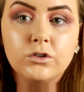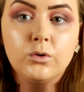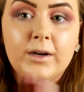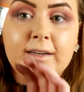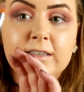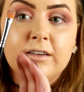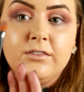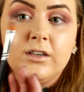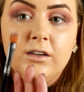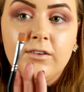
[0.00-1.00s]
so I
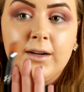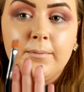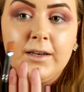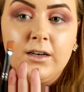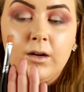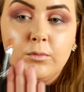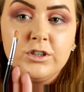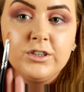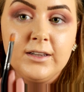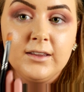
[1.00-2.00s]
definitely recommend a
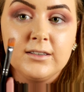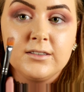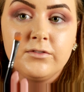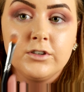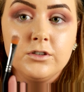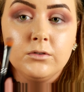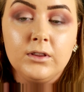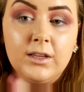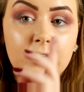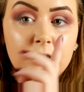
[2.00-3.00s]
brush like this for doing
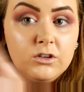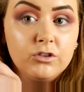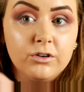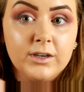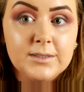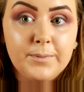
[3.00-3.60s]
the cut crease